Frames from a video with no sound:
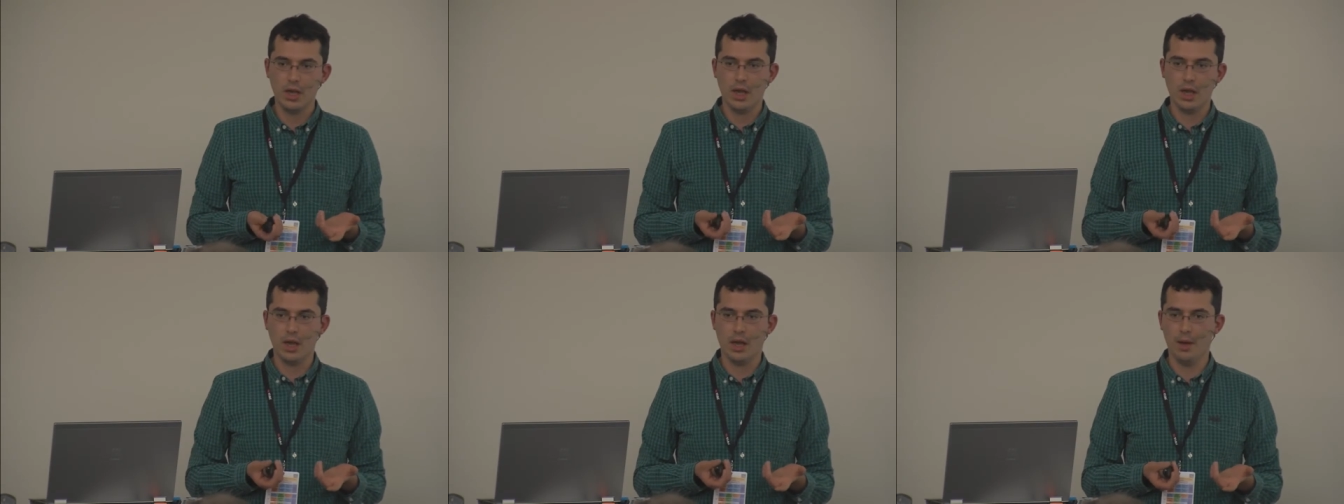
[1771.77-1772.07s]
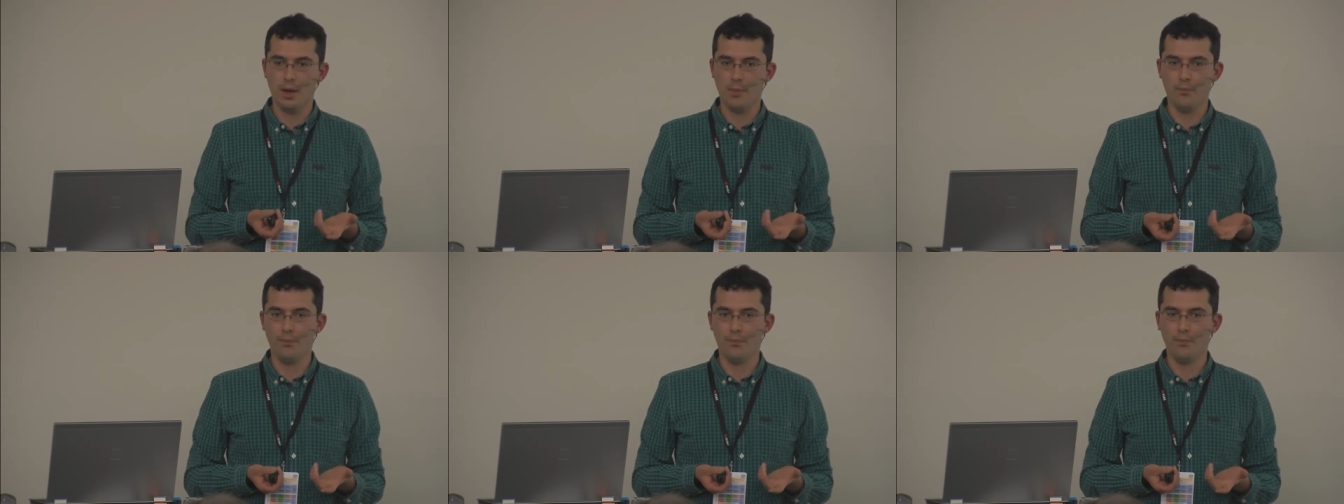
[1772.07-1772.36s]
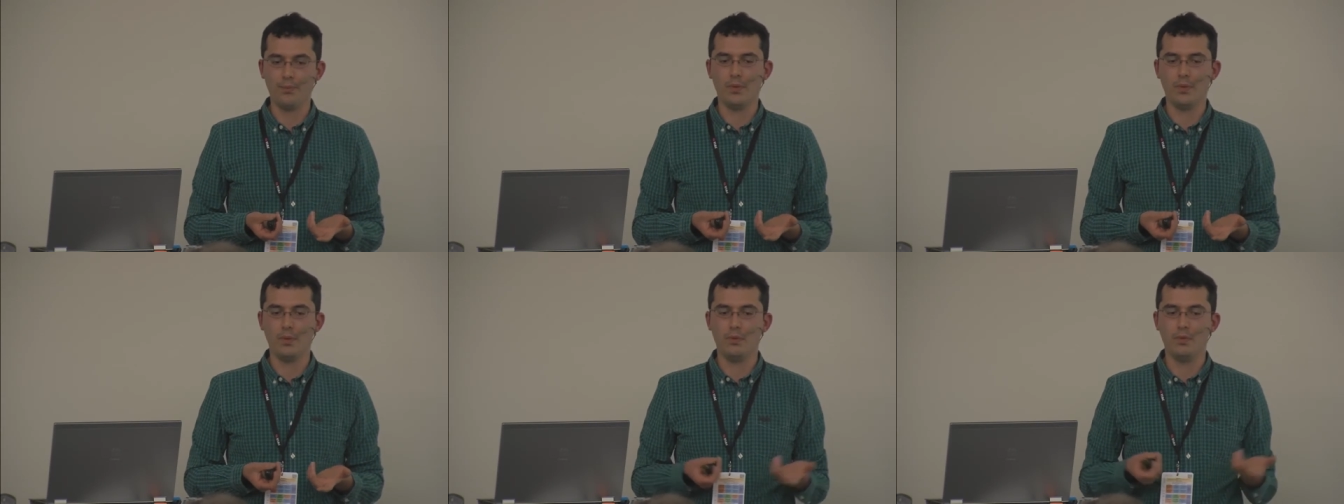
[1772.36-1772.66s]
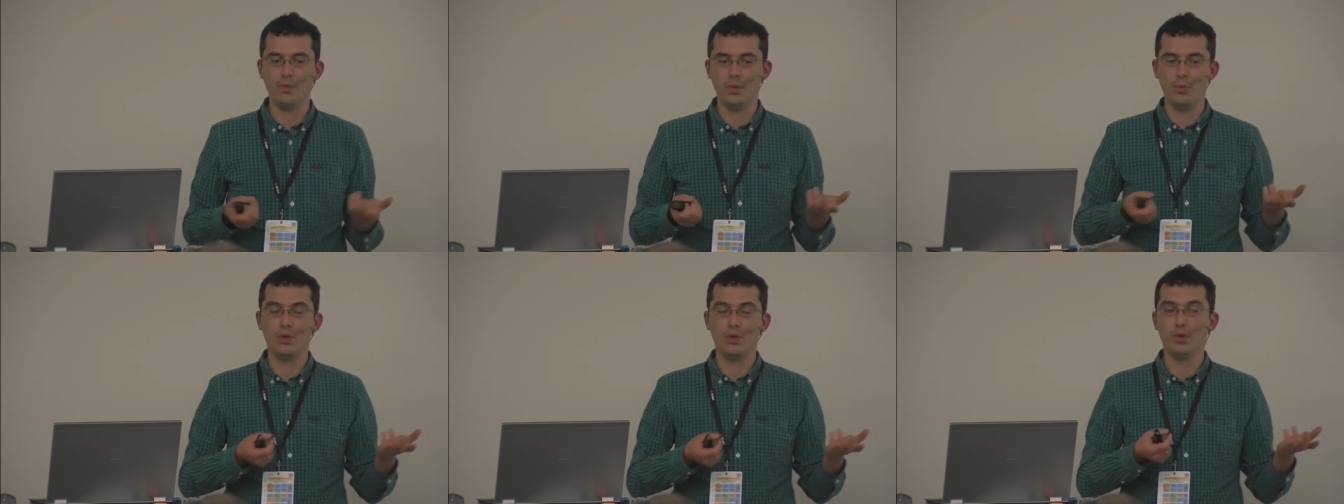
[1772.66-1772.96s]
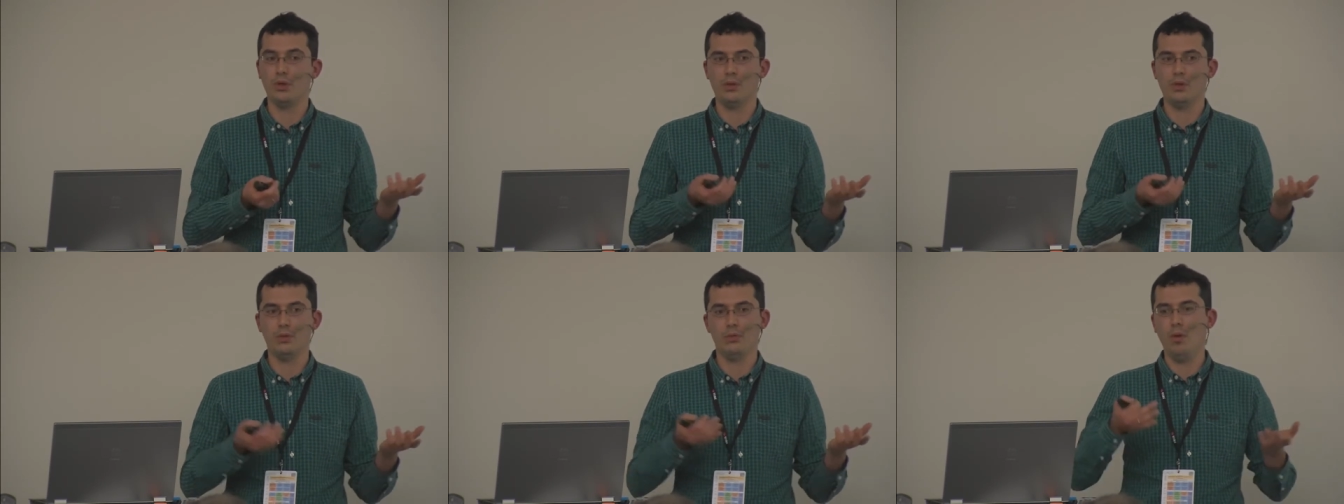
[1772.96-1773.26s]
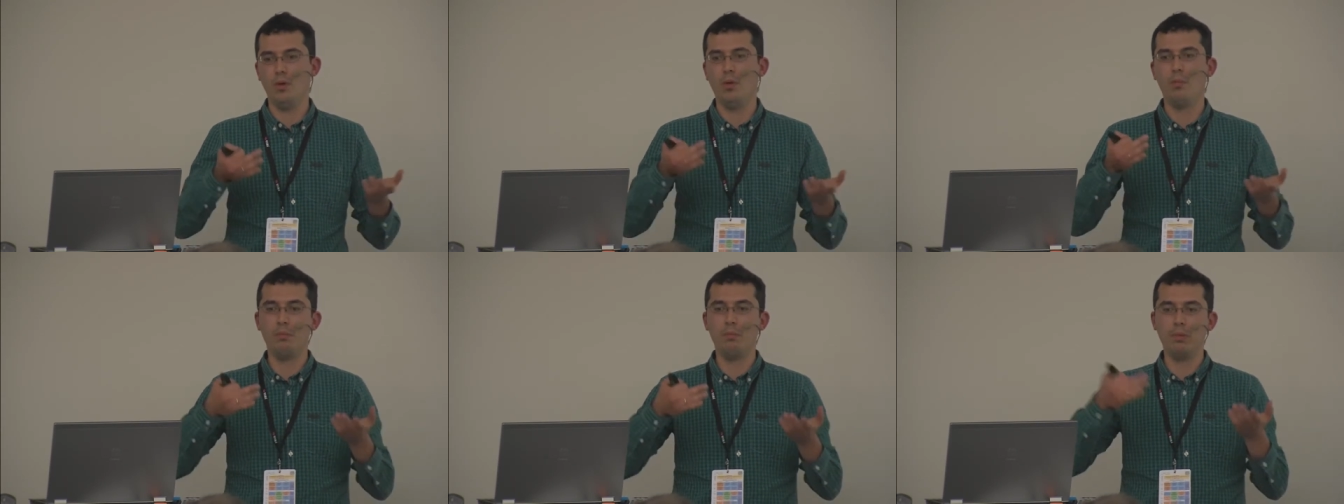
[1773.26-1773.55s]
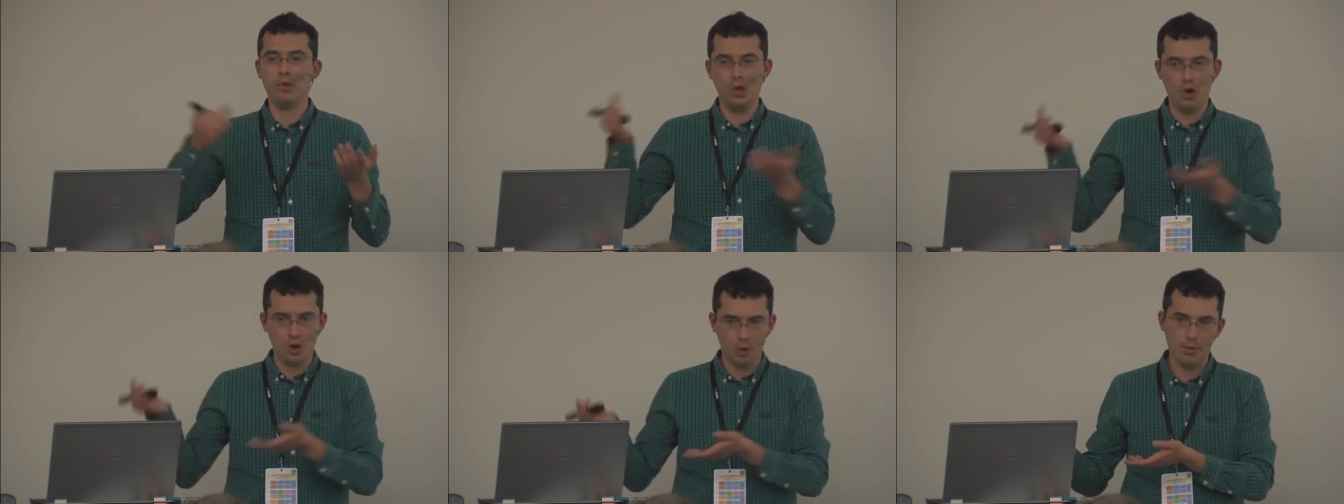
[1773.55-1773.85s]
Um, there were
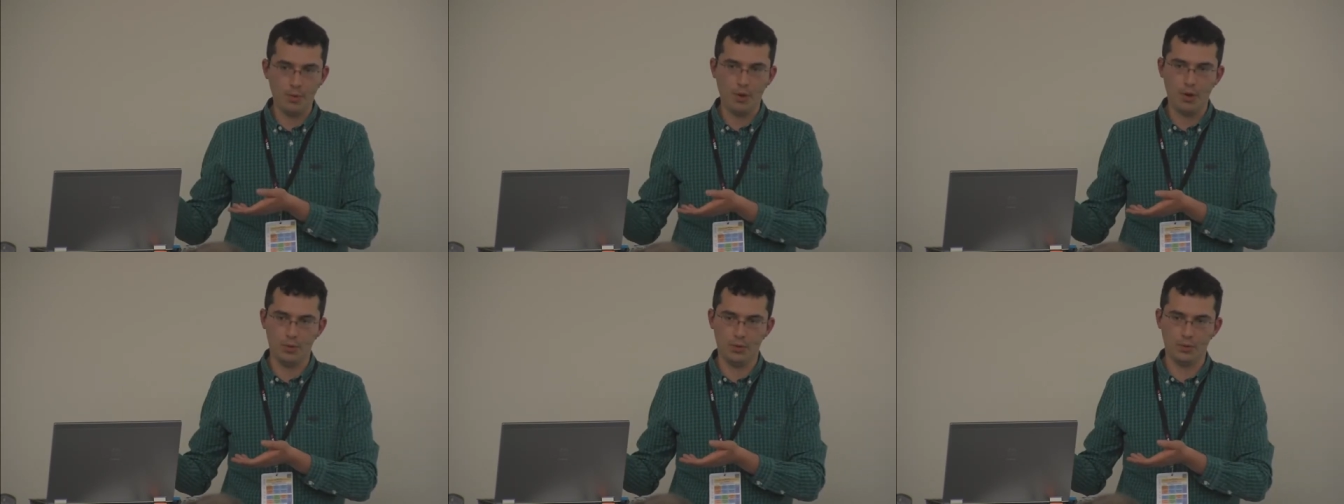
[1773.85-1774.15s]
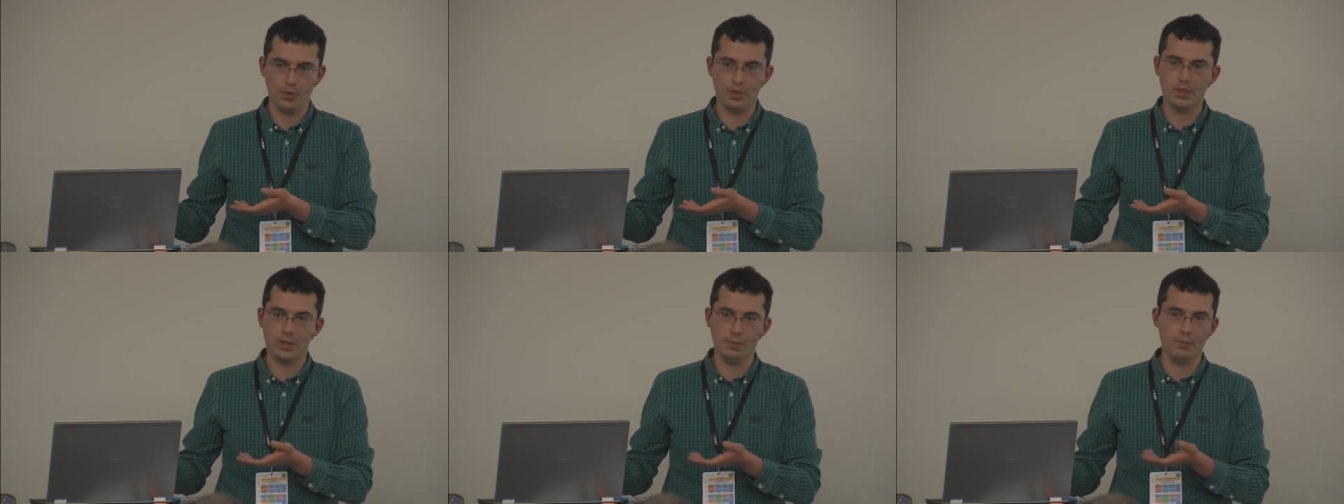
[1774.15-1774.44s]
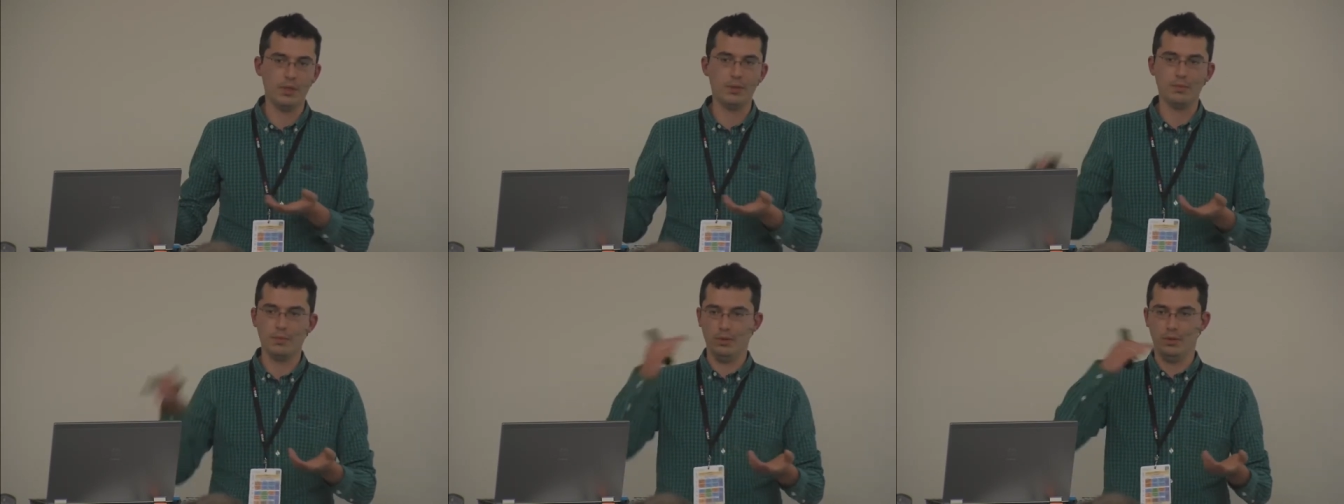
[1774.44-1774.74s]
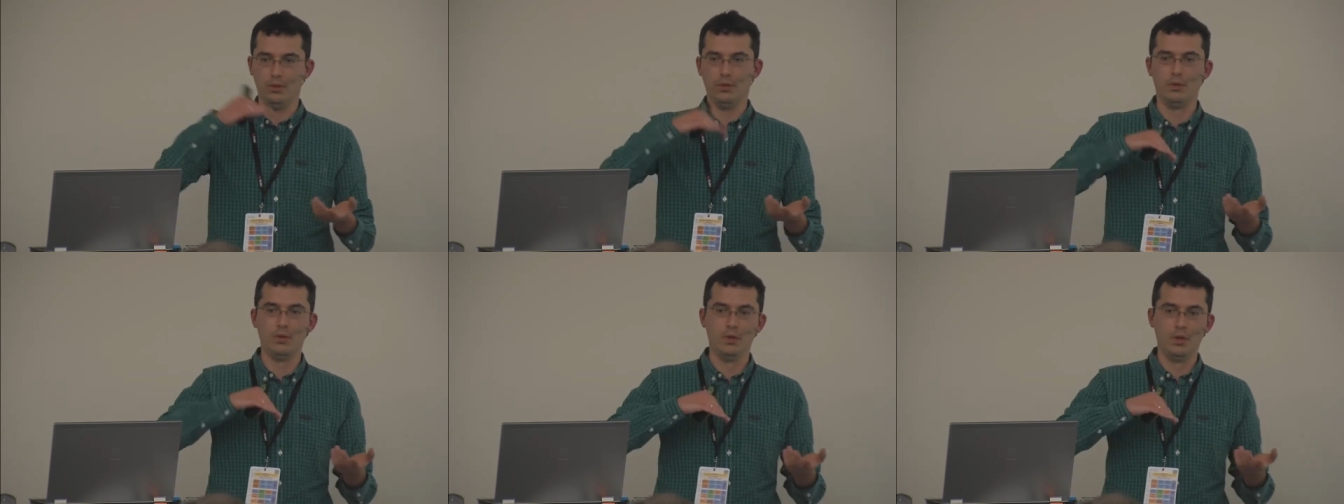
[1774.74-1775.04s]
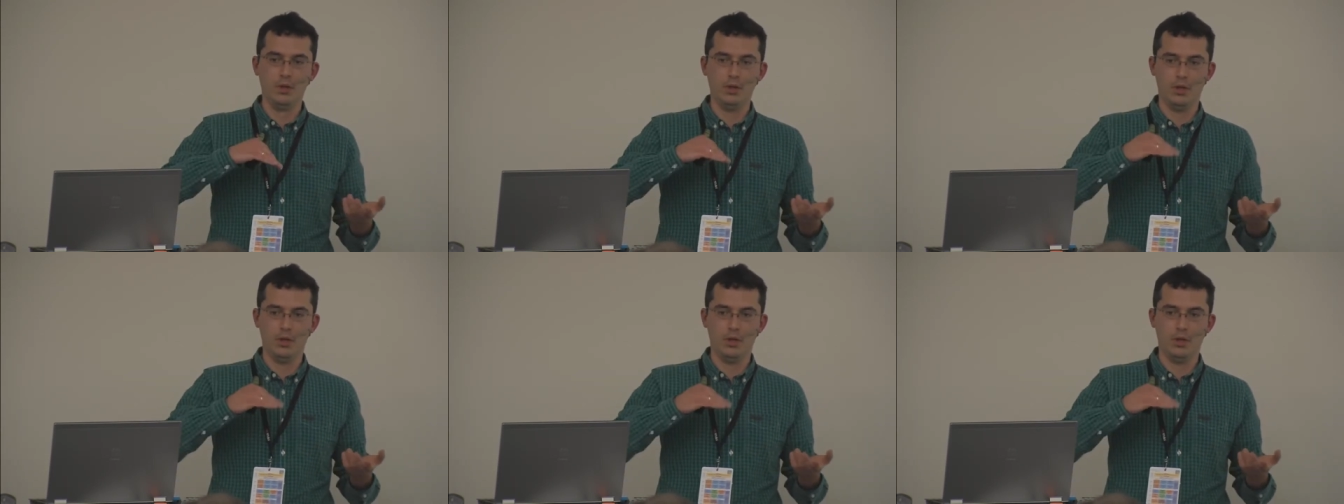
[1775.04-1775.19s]
blog posts and people,